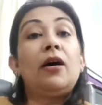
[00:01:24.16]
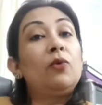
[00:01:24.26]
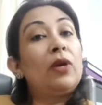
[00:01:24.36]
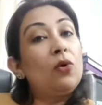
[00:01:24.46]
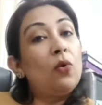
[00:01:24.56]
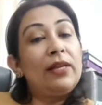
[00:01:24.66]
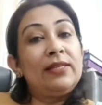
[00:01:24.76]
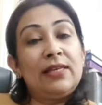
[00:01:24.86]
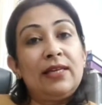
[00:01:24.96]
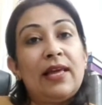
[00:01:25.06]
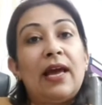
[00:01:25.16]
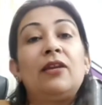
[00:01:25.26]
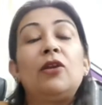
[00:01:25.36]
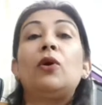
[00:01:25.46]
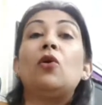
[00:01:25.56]
you can go and see
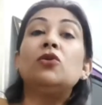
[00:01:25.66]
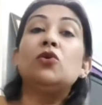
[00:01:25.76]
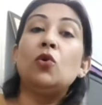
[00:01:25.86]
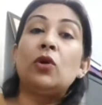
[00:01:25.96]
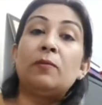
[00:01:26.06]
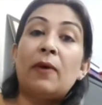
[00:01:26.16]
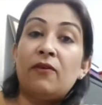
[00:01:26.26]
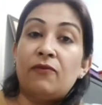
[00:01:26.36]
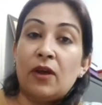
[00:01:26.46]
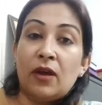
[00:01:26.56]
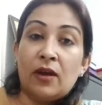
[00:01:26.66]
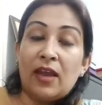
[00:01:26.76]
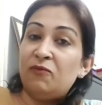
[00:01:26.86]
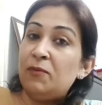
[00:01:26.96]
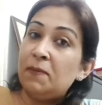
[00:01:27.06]
that. You can also look in my
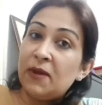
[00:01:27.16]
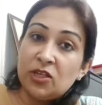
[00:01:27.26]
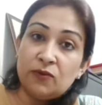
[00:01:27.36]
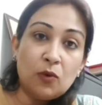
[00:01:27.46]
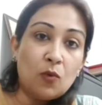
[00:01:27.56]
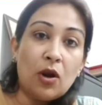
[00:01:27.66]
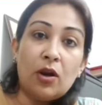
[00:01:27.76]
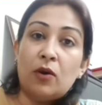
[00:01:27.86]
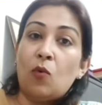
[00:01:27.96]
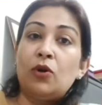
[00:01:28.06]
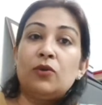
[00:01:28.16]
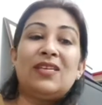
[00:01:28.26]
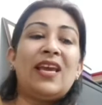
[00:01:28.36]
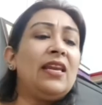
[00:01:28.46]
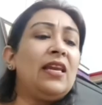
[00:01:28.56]
FB page if you want to
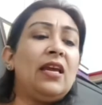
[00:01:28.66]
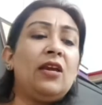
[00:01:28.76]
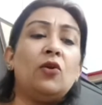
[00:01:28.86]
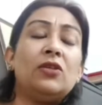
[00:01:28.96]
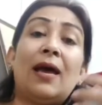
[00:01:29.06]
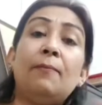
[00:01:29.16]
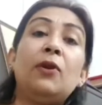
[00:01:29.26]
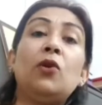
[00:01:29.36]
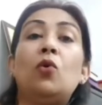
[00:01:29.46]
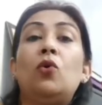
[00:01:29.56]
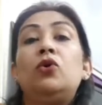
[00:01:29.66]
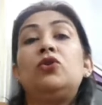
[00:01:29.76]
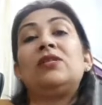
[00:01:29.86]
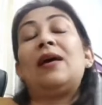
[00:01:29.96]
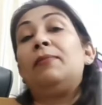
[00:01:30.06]
see any sample
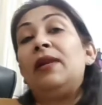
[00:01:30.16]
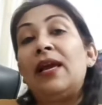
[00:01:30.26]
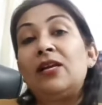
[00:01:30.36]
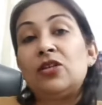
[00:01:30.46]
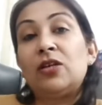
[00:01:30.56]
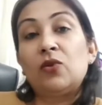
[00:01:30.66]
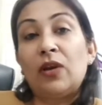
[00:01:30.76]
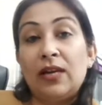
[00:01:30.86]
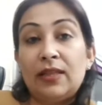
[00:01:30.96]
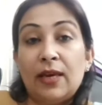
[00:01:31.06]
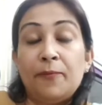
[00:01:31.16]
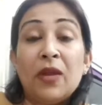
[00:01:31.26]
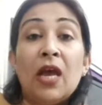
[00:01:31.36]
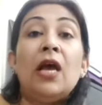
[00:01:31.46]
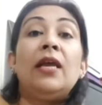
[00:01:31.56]
notes or sample lectures or anything.
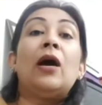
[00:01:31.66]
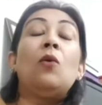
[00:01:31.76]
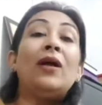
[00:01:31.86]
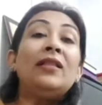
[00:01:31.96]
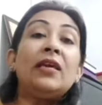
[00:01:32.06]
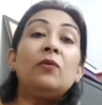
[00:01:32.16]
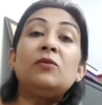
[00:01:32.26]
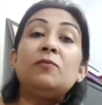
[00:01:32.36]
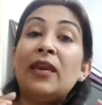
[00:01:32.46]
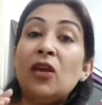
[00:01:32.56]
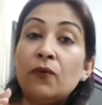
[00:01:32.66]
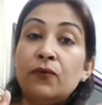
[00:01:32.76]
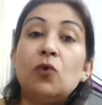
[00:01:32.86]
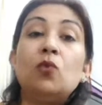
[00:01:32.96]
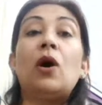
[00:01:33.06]
Now, one thing which many
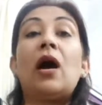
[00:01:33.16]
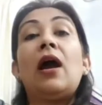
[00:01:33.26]
of you